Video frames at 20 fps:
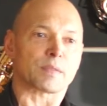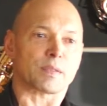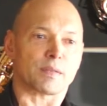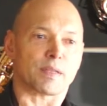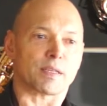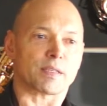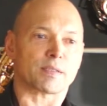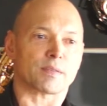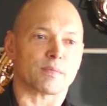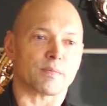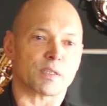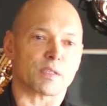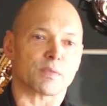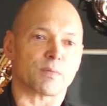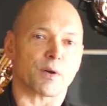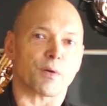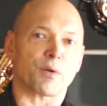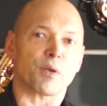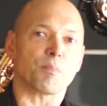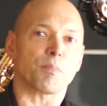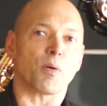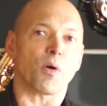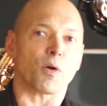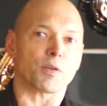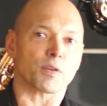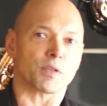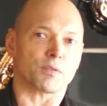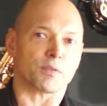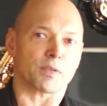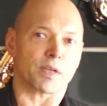That's very
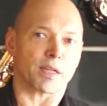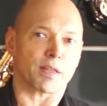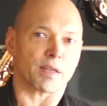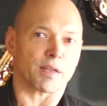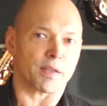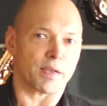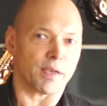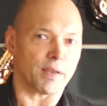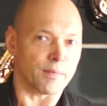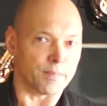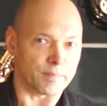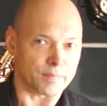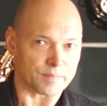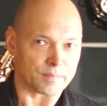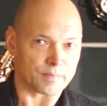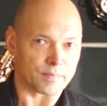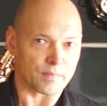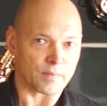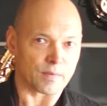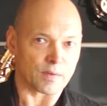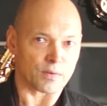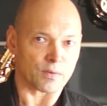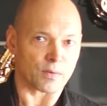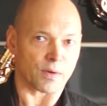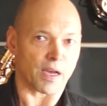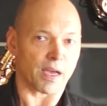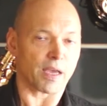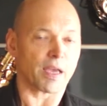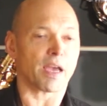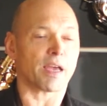important to get that in. So
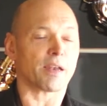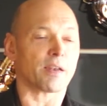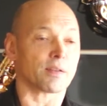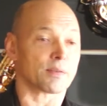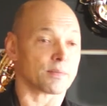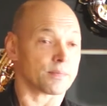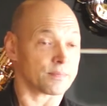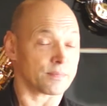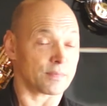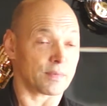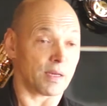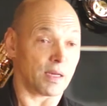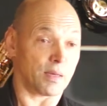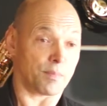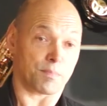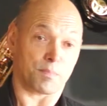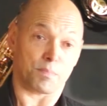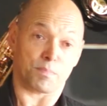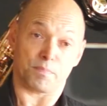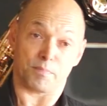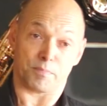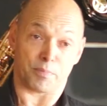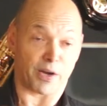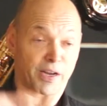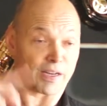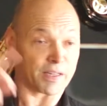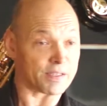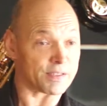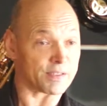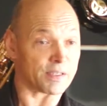I
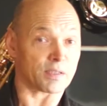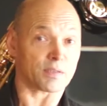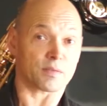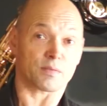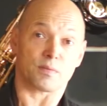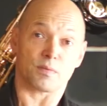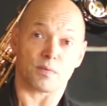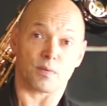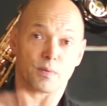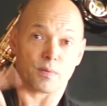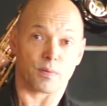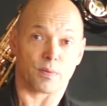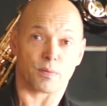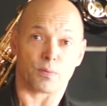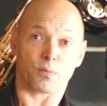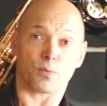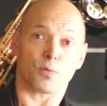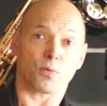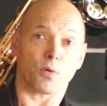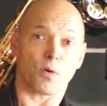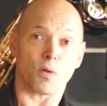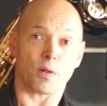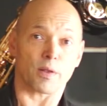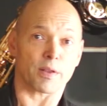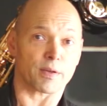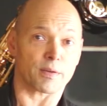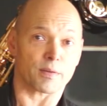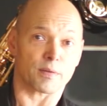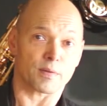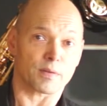practiced that through all
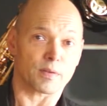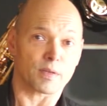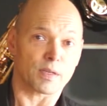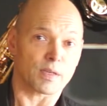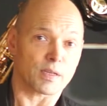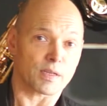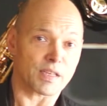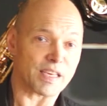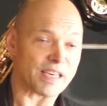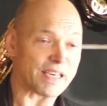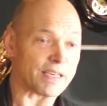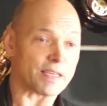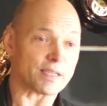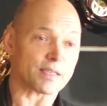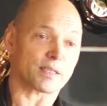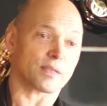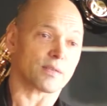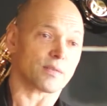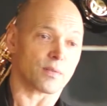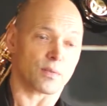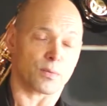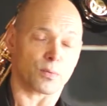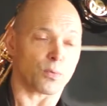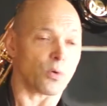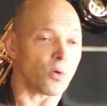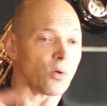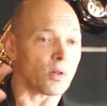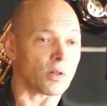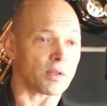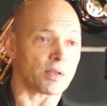the keys, through
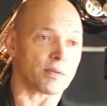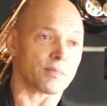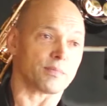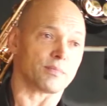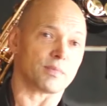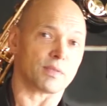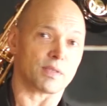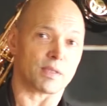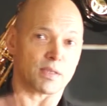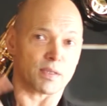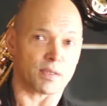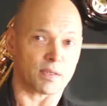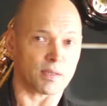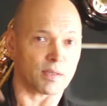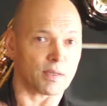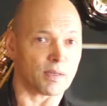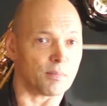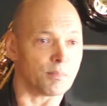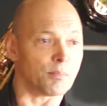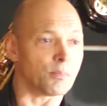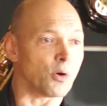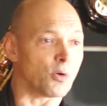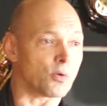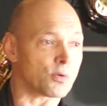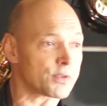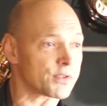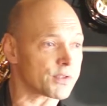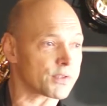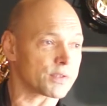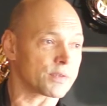all the
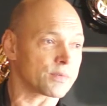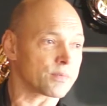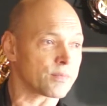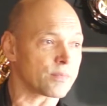modes.